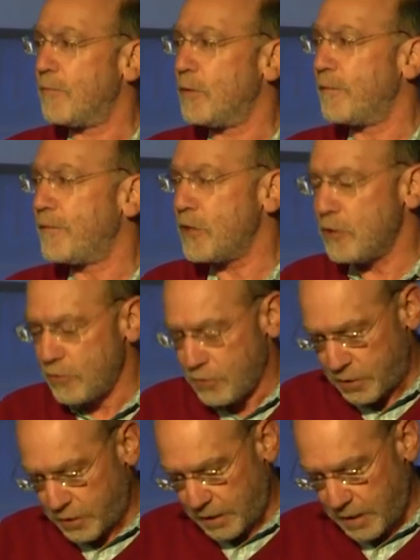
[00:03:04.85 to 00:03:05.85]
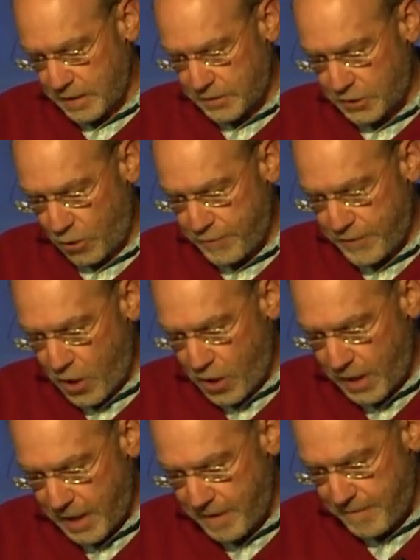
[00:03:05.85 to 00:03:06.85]
of reviews uh, so
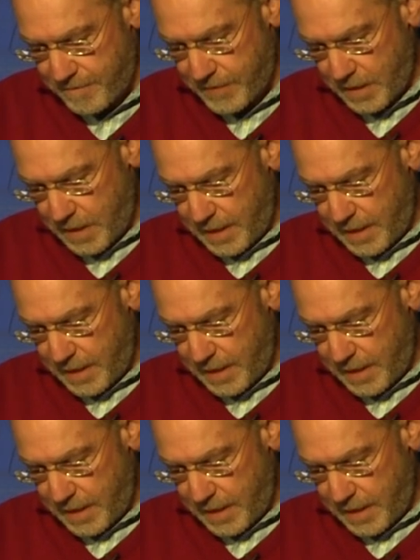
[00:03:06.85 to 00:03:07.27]
far have